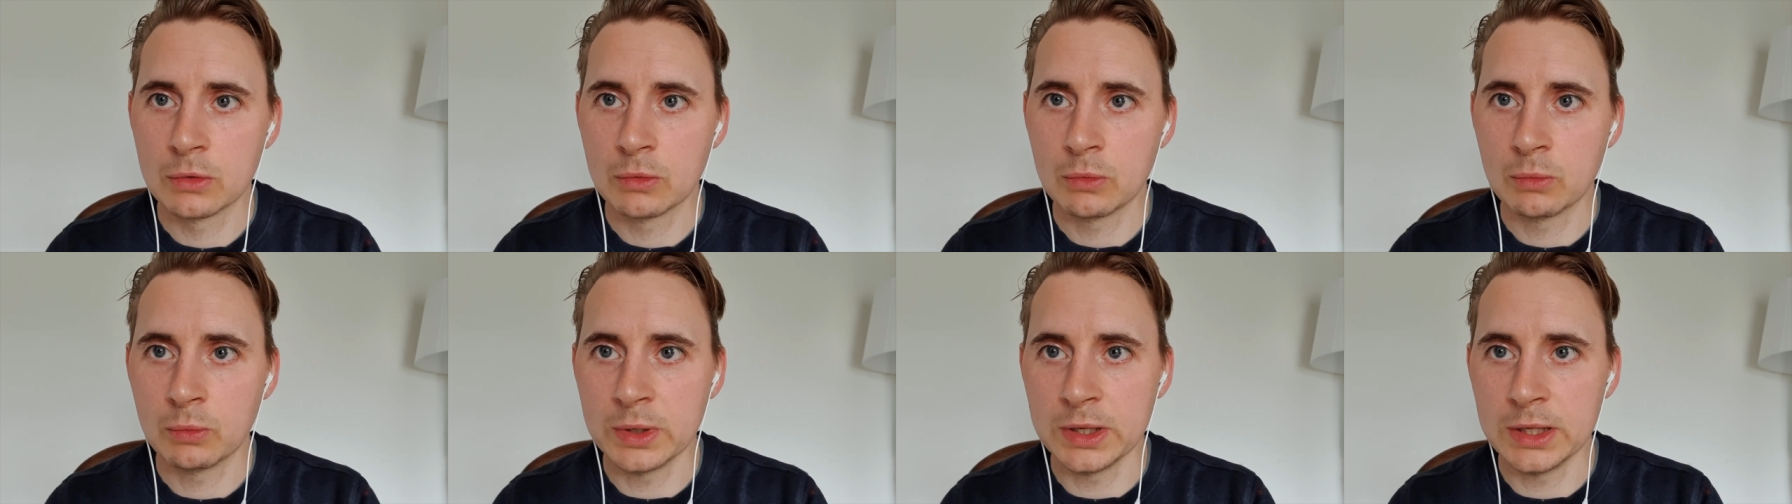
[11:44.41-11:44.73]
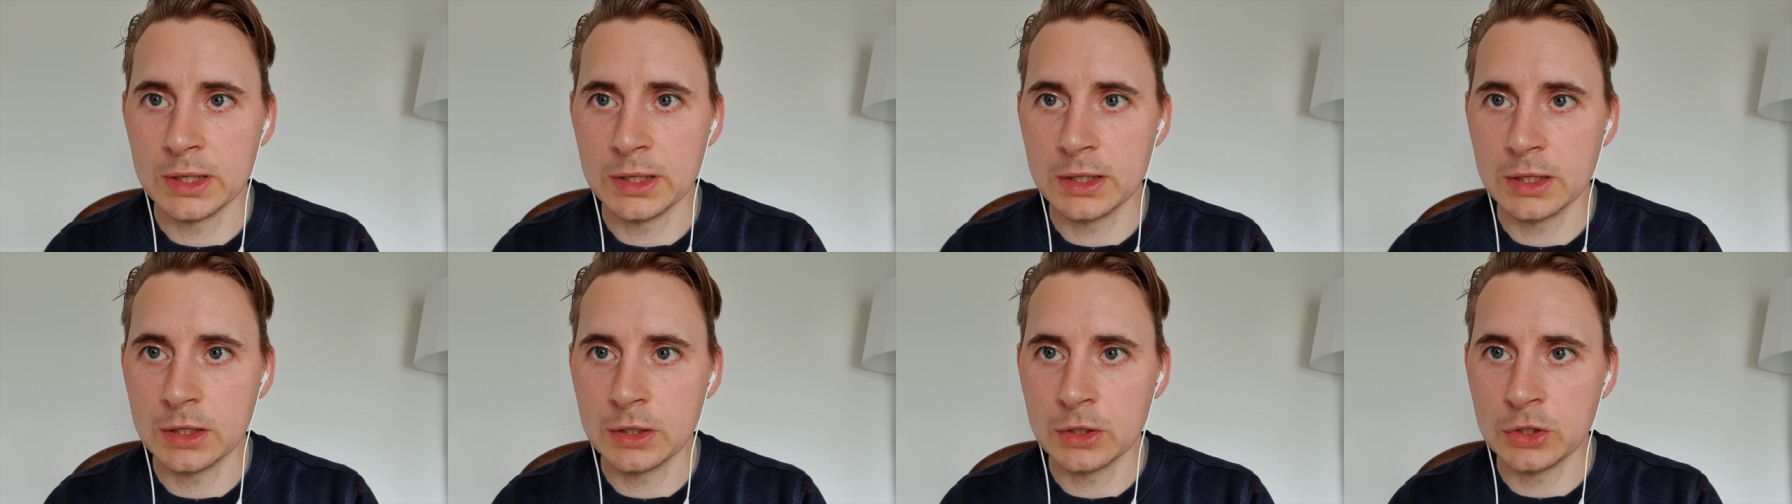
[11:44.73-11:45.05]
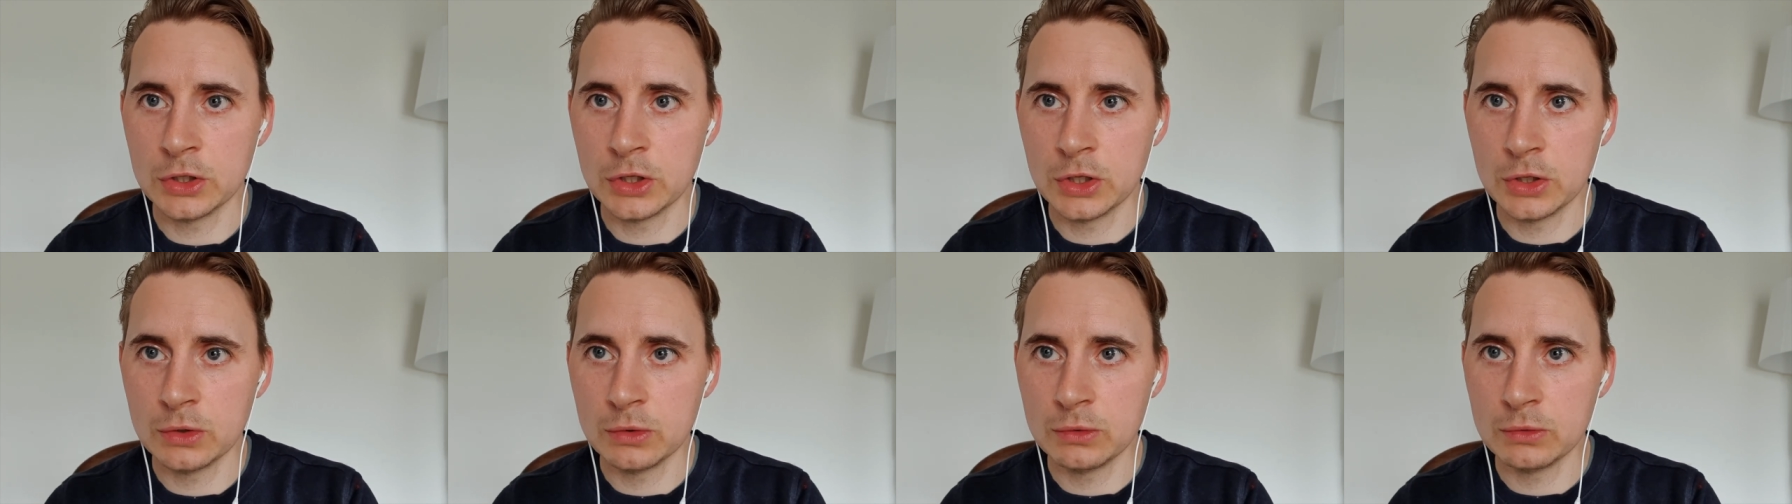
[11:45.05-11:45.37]
we
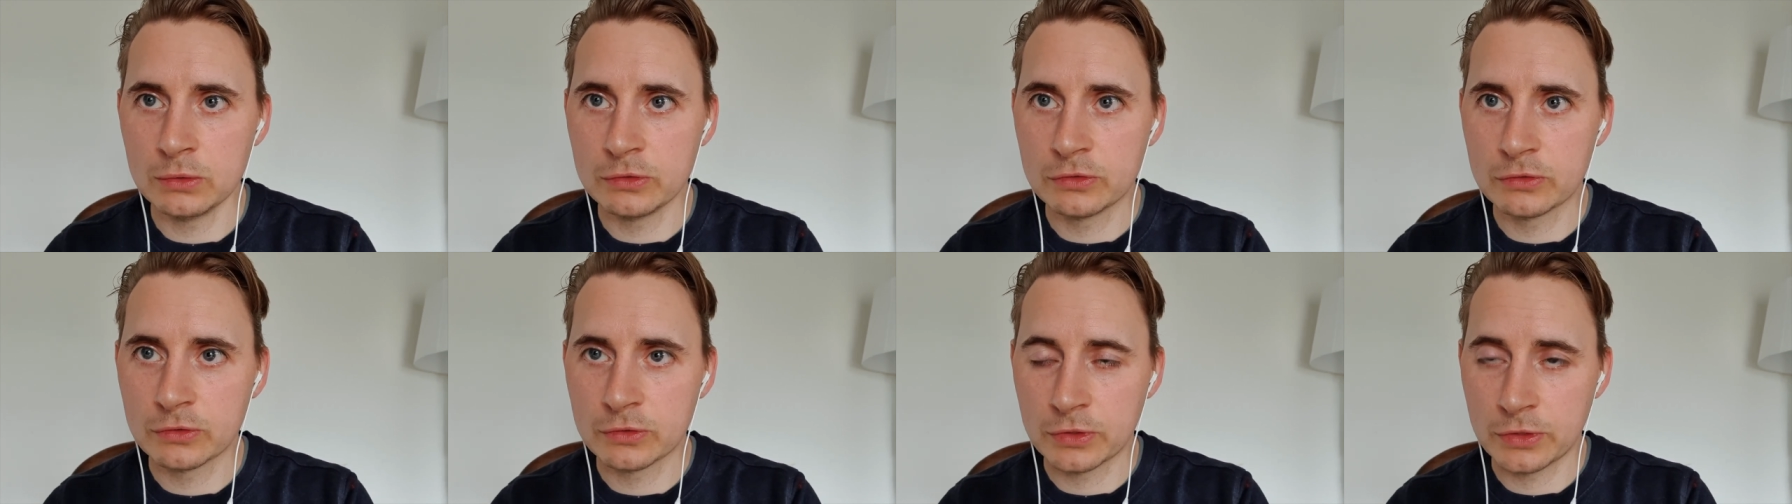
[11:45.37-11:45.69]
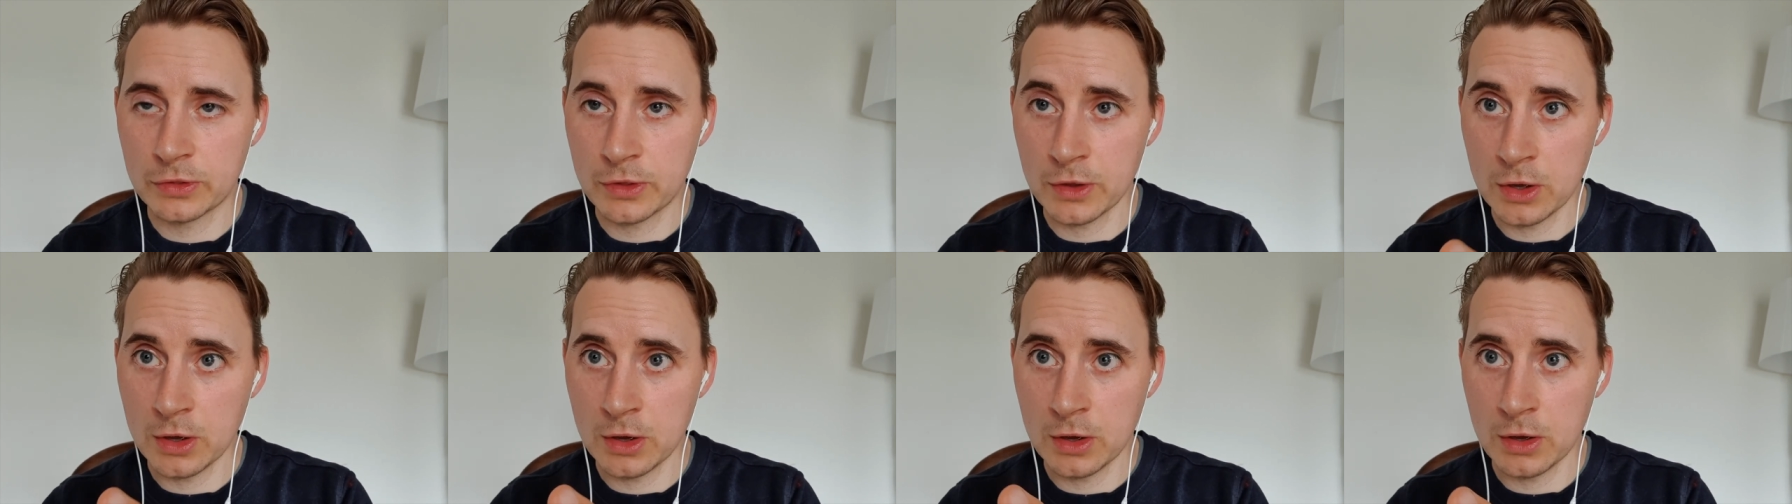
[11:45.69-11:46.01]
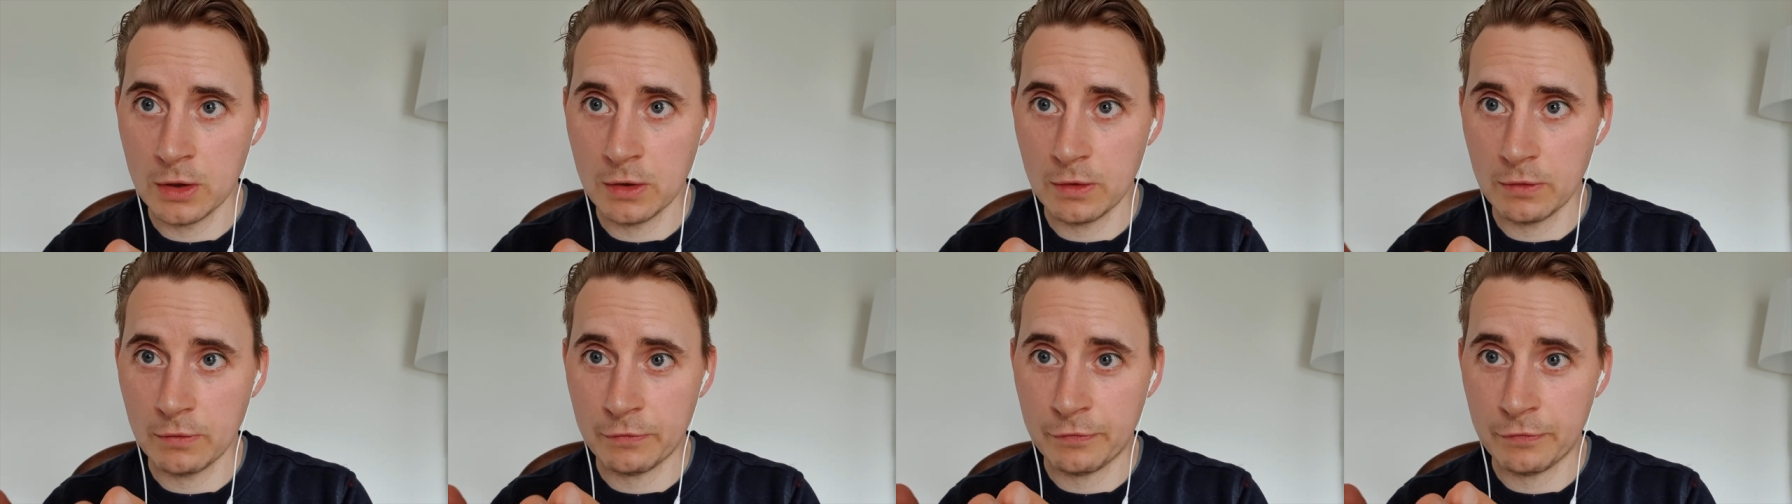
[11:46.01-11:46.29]
use the